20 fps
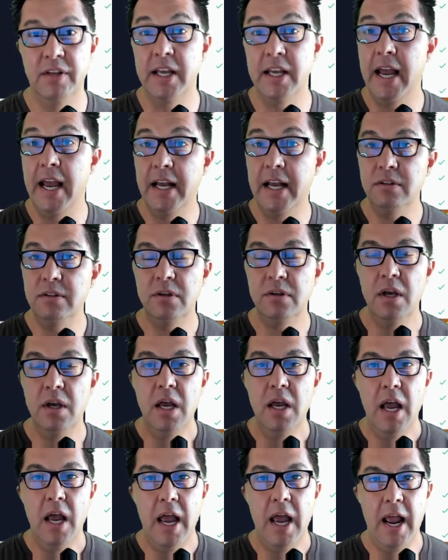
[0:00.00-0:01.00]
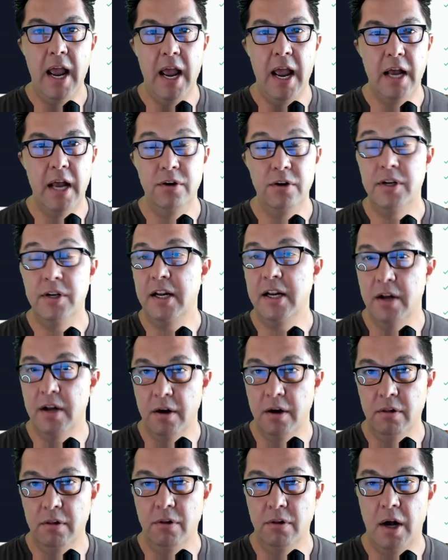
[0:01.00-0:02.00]
gains, and you take none
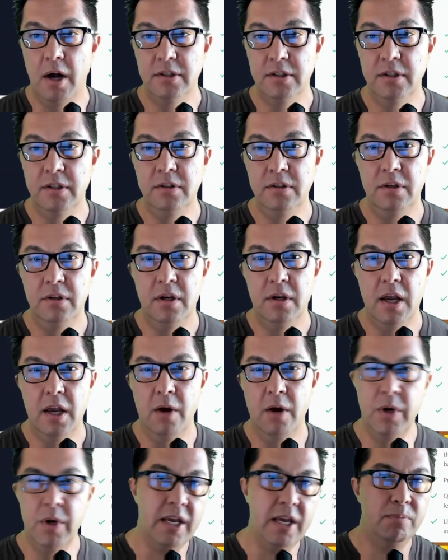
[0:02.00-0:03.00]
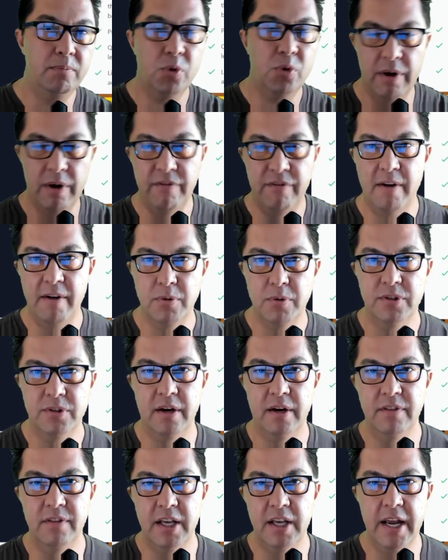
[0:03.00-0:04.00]
of the losses, and we keep
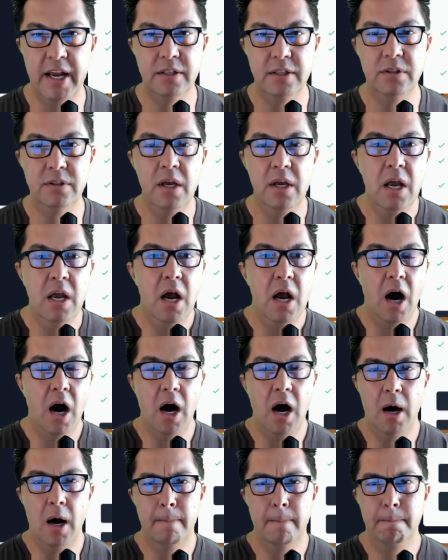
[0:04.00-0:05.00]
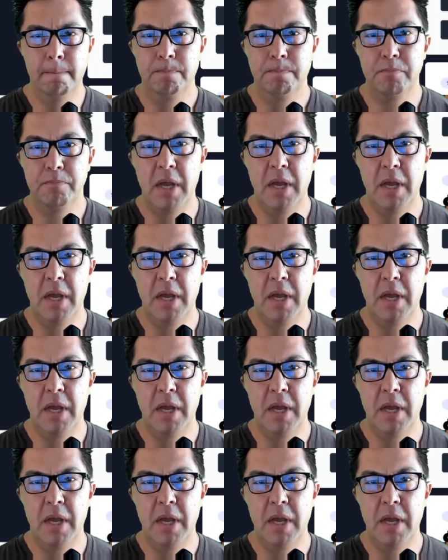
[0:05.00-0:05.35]
25% of the gains. But